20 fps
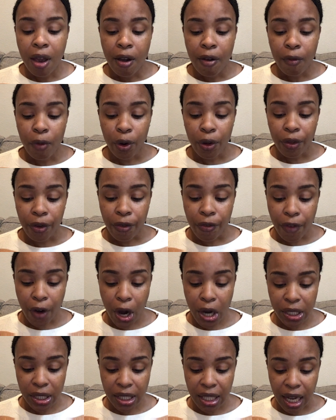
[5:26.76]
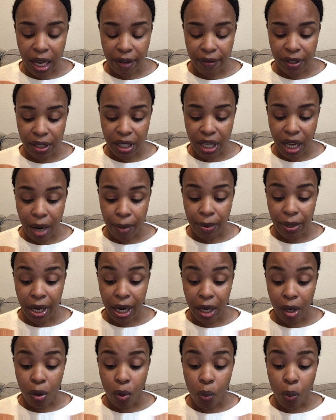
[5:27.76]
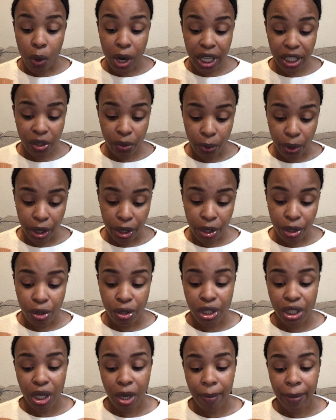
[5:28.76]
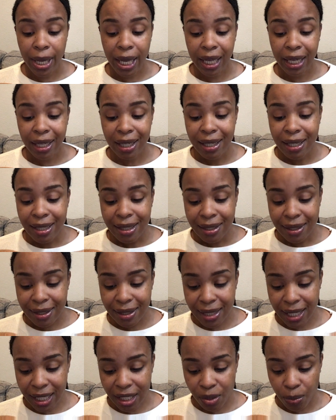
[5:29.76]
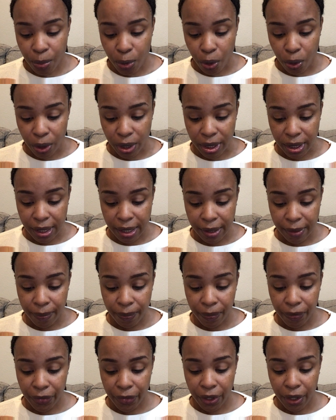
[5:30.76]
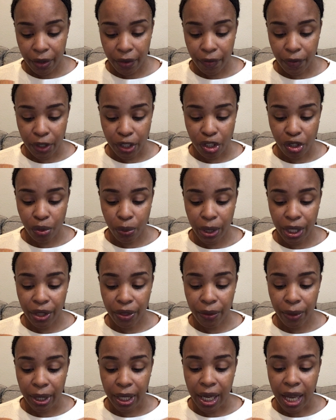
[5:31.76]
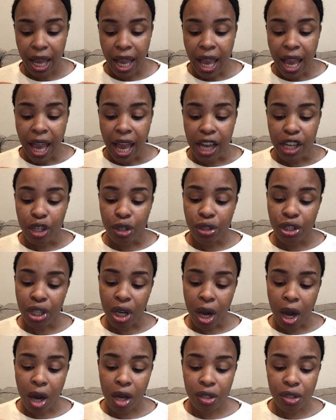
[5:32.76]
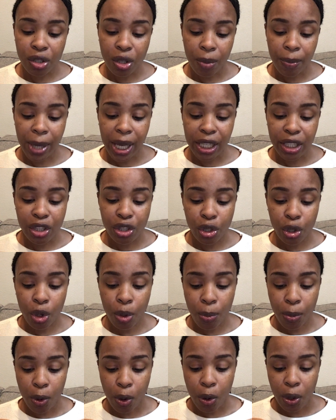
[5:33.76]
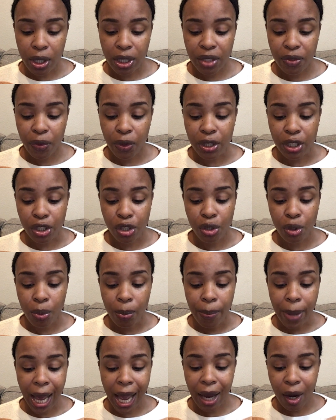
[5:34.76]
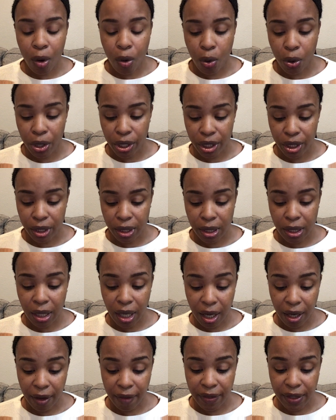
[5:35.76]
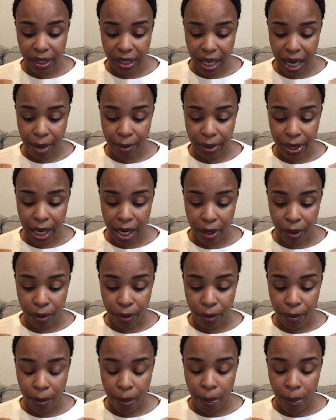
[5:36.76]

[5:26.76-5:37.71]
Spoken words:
for the far side of the tabernacle westward, you shall make 6 boards. Verse 23, and you shall also make 2 boards for the 2 back corners of the tabernacle.